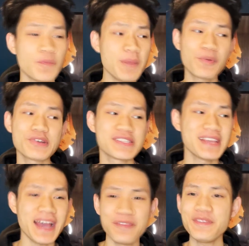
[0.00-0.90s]
me
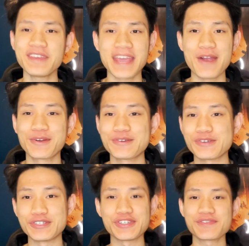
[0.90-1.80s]
personally, I think the characters
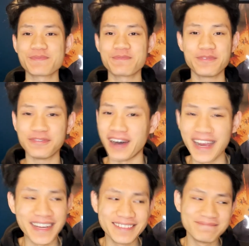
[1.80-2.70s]
are just
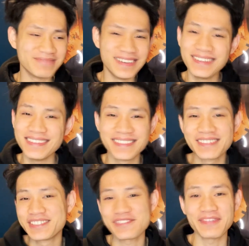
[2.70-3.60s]
fine.
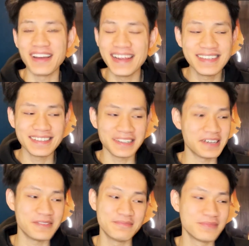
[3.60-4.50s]
They're just
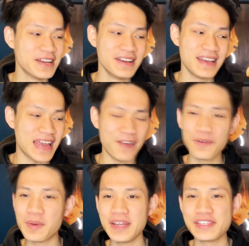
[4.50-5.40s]
fine.
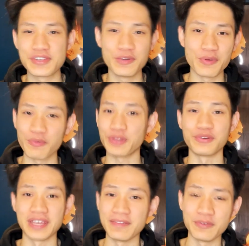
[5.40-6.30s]
Everybody's good with what
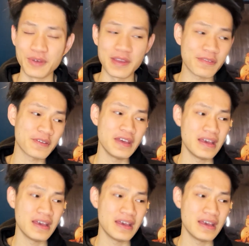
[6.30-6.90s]
they're given with.